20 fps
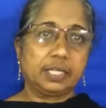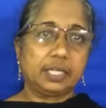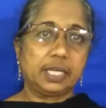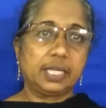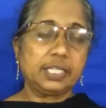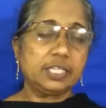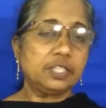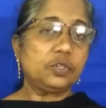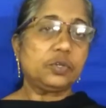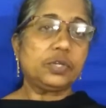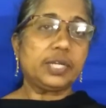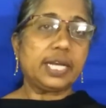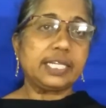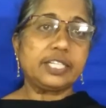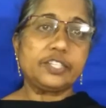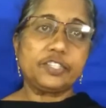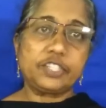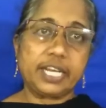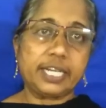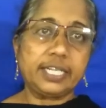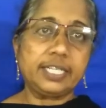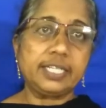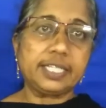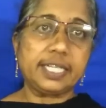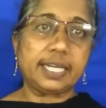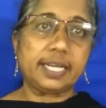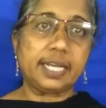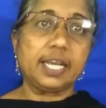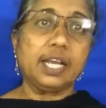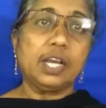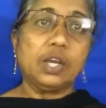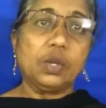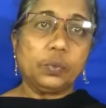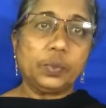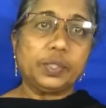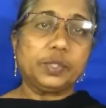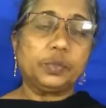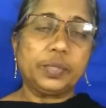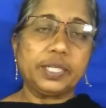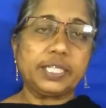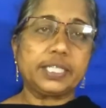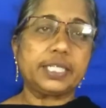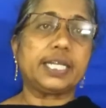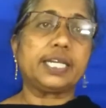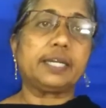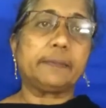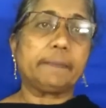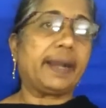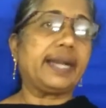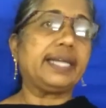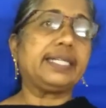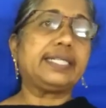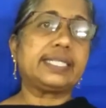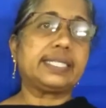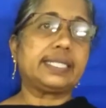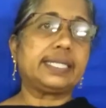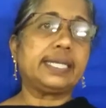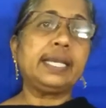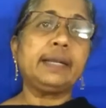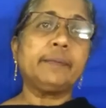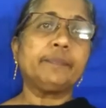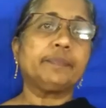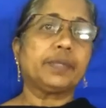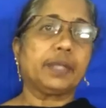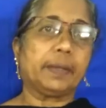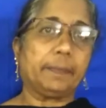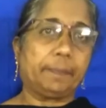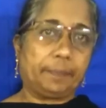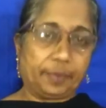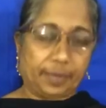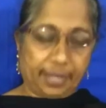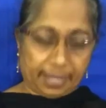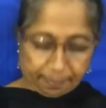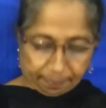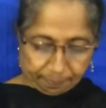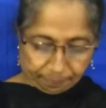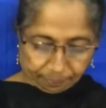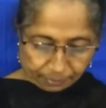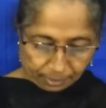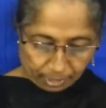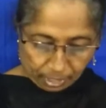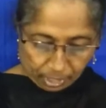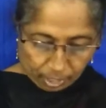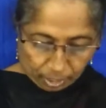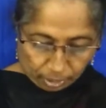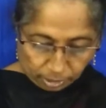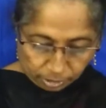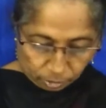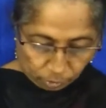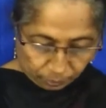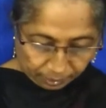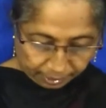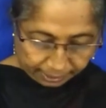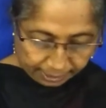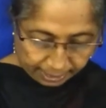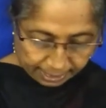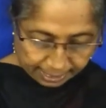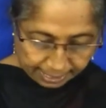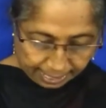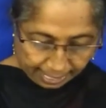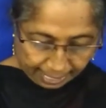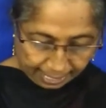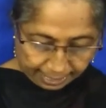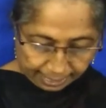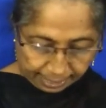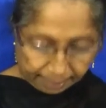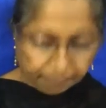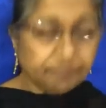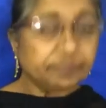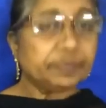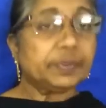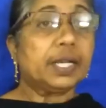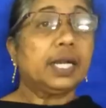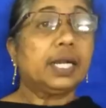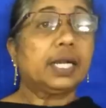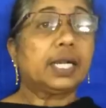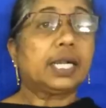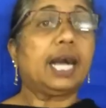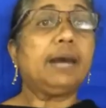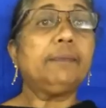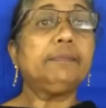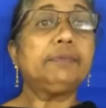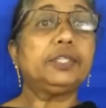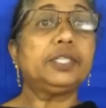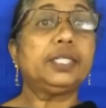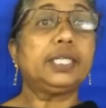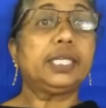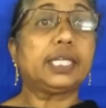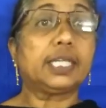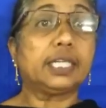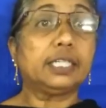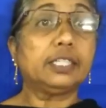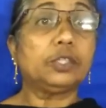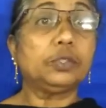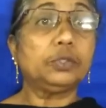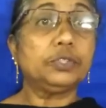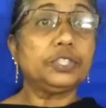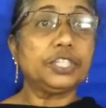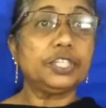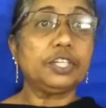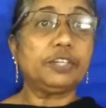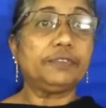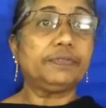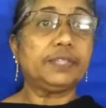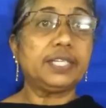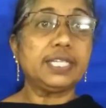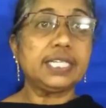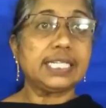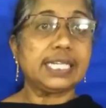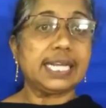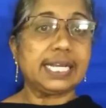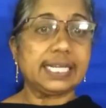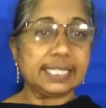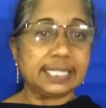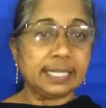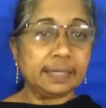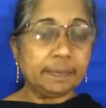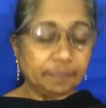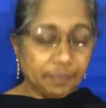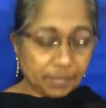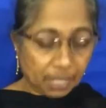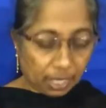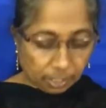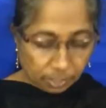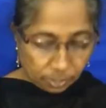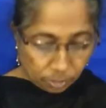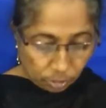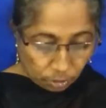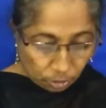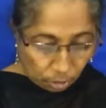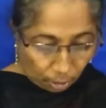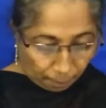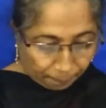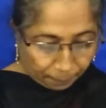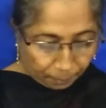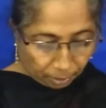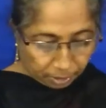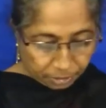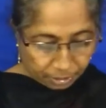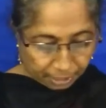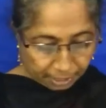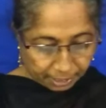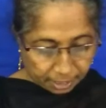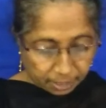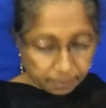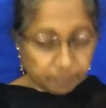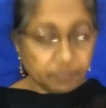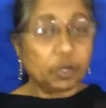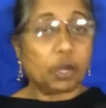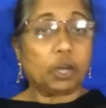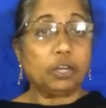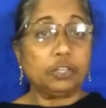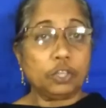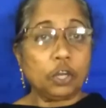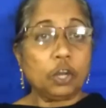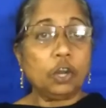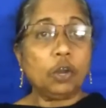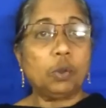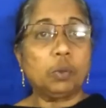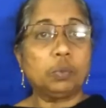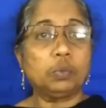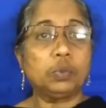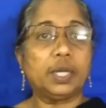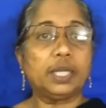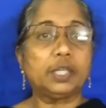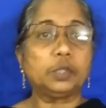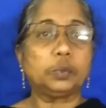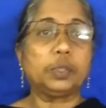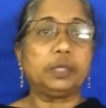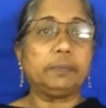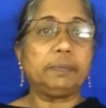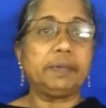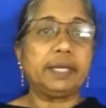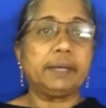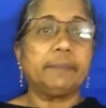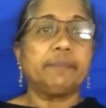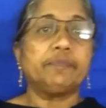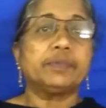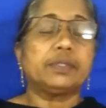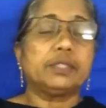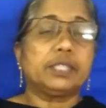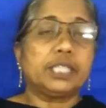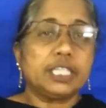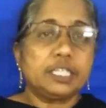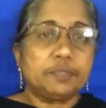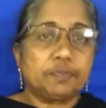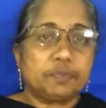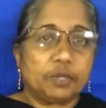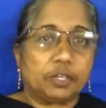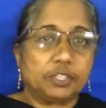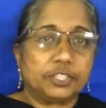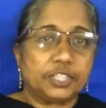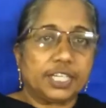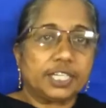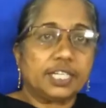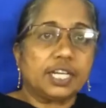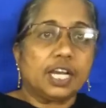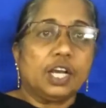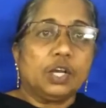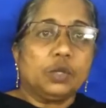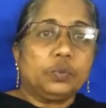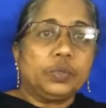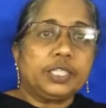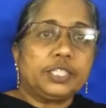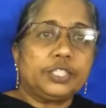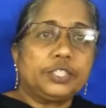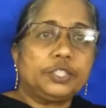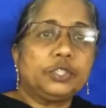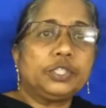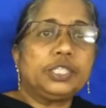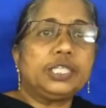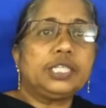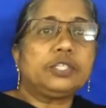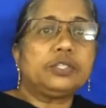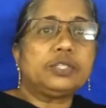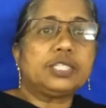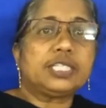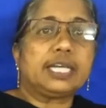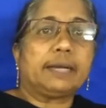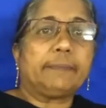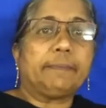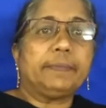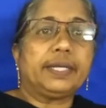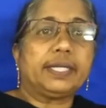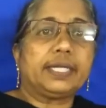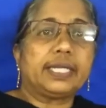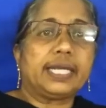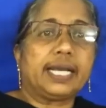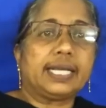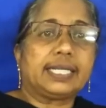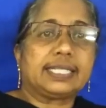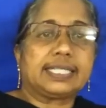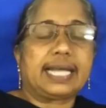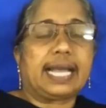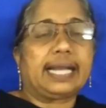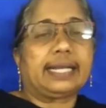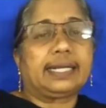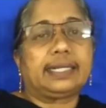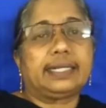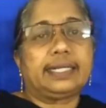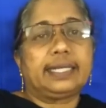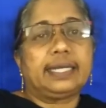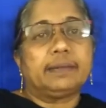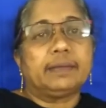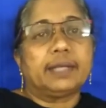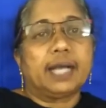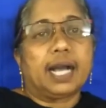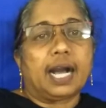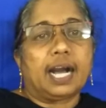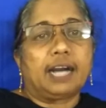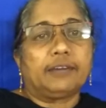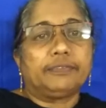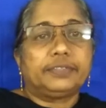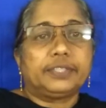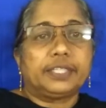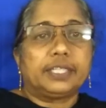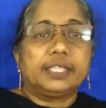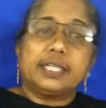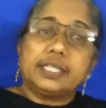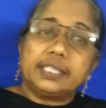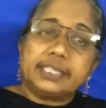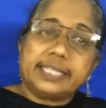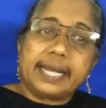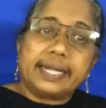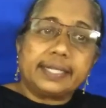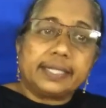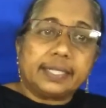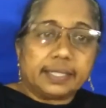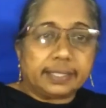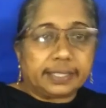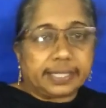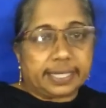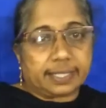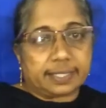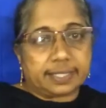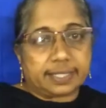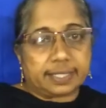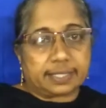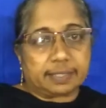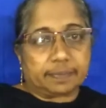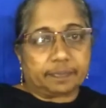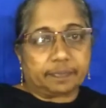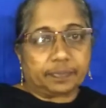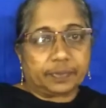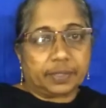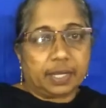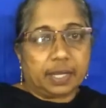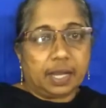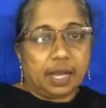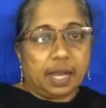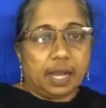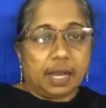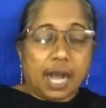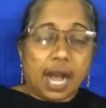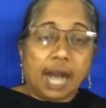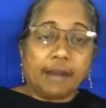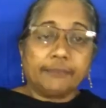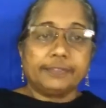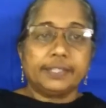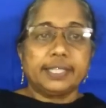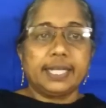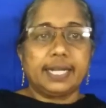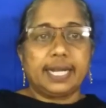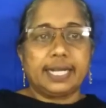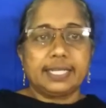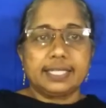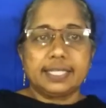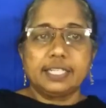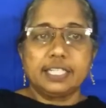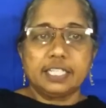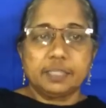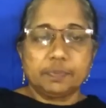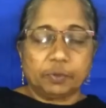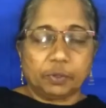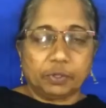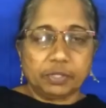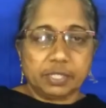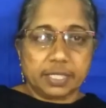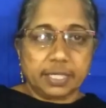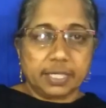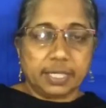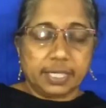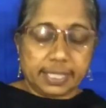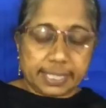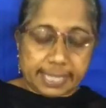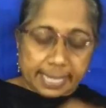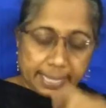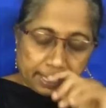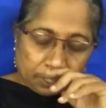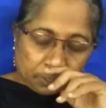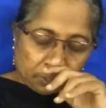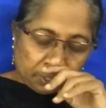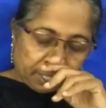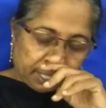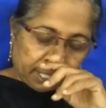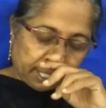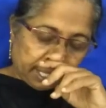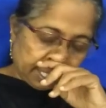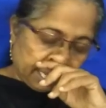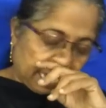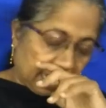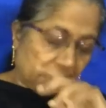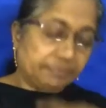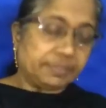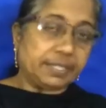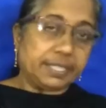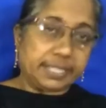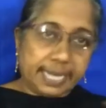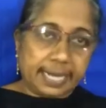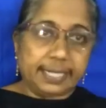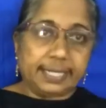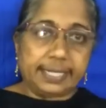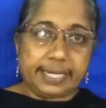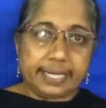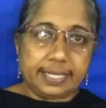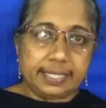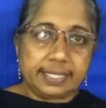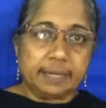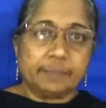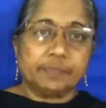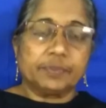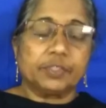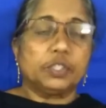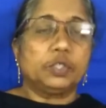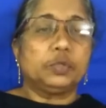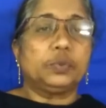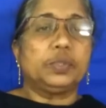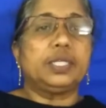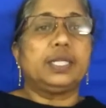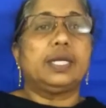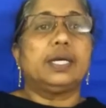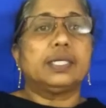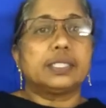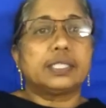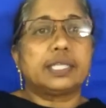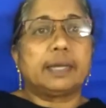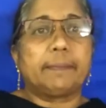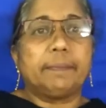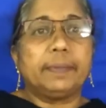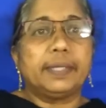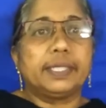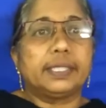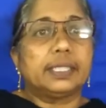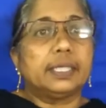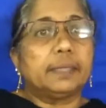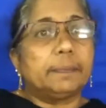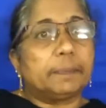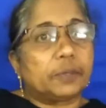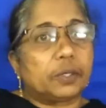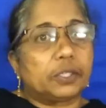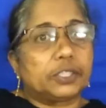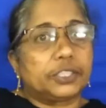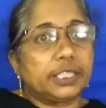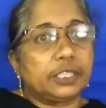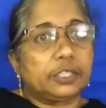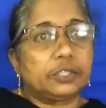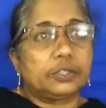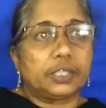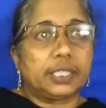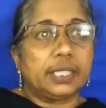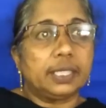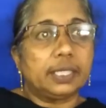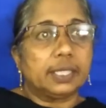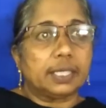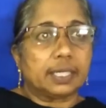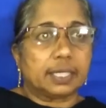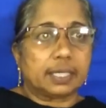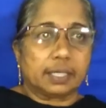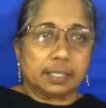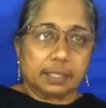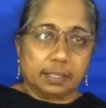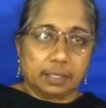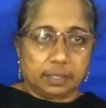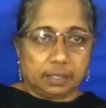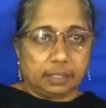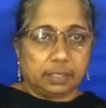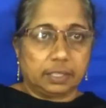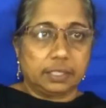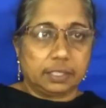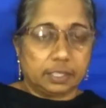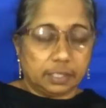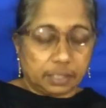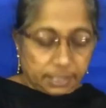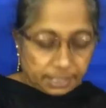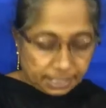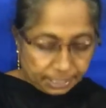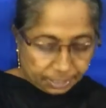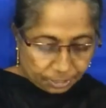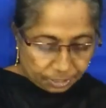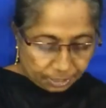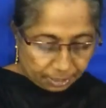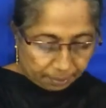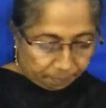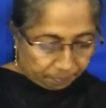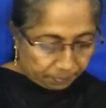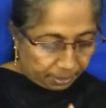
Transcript: It is known as chelicerae, with which it bites the prey. So with this I come to the conclusion of this lesson. So your project or your homework will be this project, which you need to submit exactly after 10 days. After the lesson is posted, after 10 days, you will submit the project to the teacher.